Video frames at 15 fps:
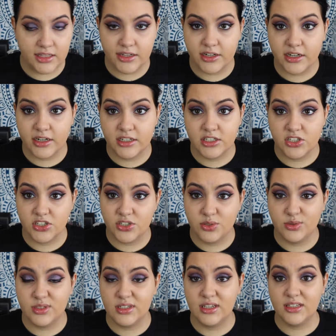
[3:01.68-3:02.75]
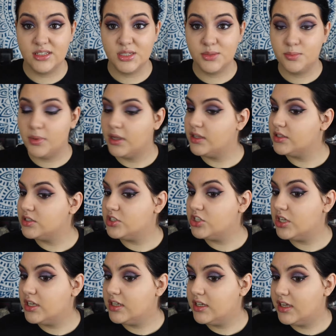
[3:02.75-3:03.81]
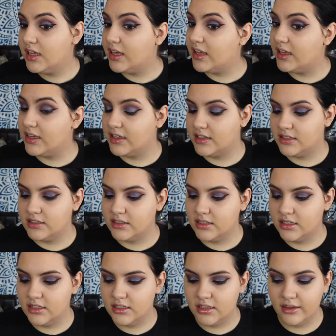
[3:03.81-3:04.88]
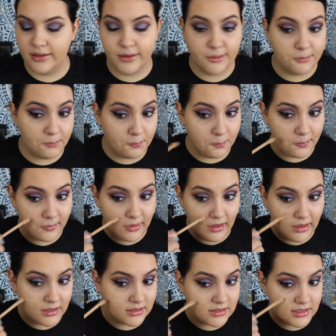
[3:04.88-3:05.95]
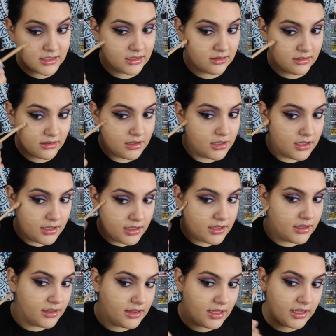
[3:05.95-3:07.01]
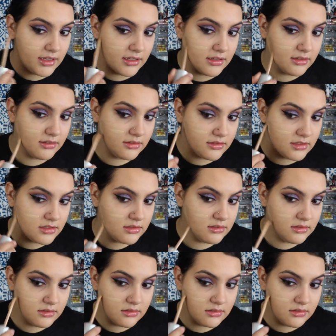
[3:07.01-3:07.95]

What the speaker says: layer and just use a sponge and yeah, see how that goes.